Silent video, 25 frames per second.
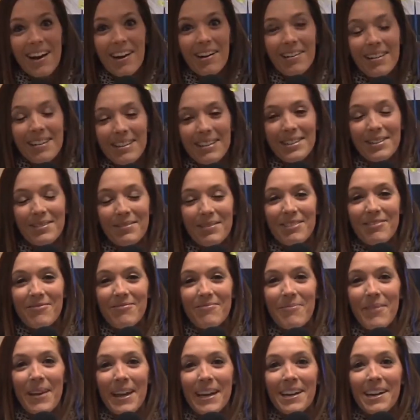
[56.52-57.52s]
Okay, so we've
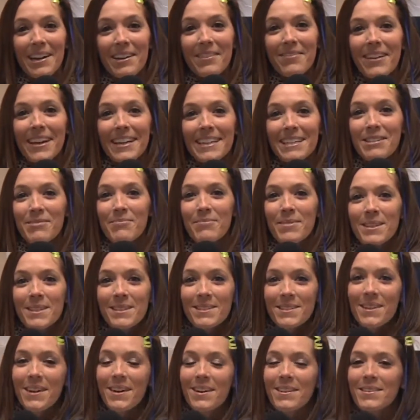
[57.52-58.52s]
made our way to
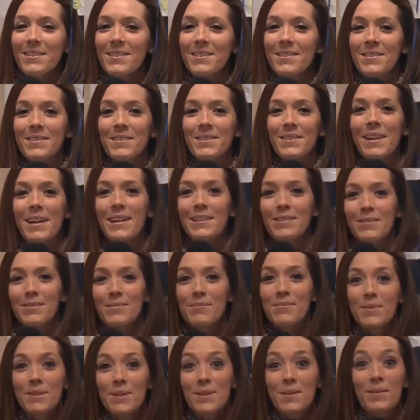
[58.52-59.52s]
Mr. Arsenault's
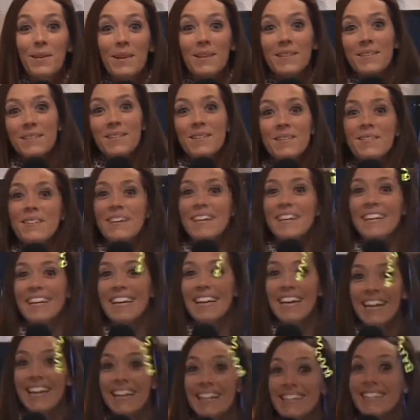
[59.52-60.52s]
classroom, so let's go in
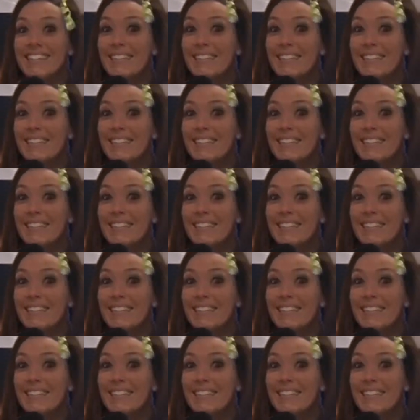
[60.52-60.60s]
and